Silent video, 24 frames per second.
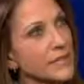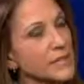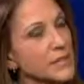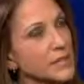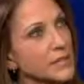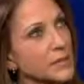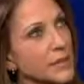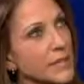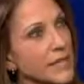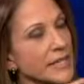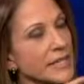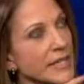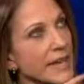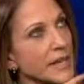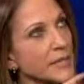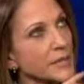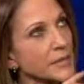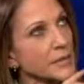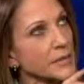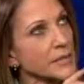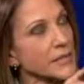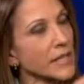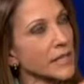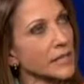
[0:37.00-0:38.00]
the street and
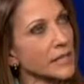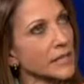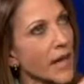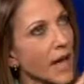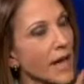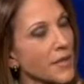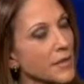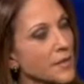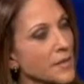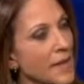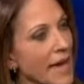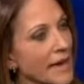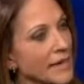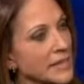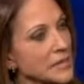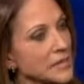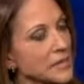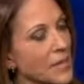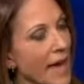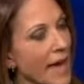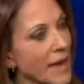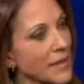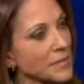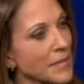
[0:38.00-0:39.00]
you said Gotham had its
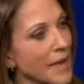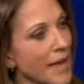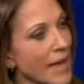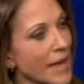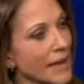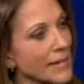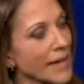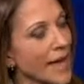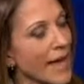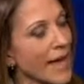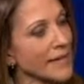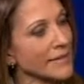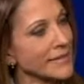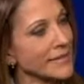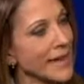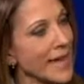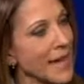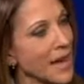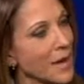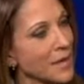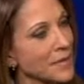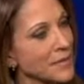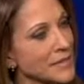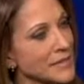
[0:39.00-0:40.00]
Batman and
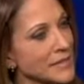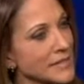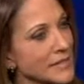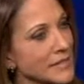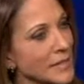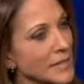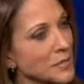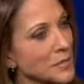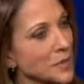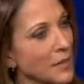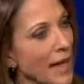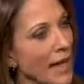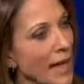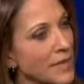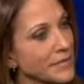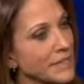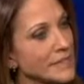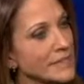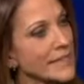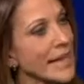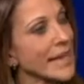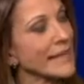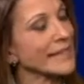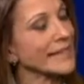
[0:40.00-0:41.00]
now the city will have
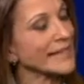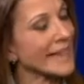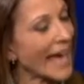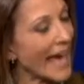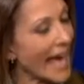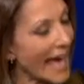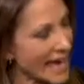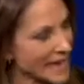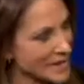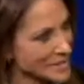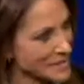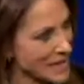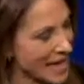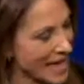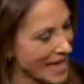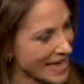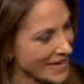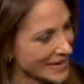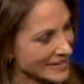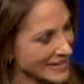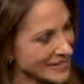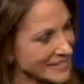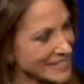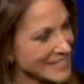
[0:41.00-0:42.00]
its
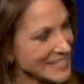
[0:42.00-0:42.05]
Catman.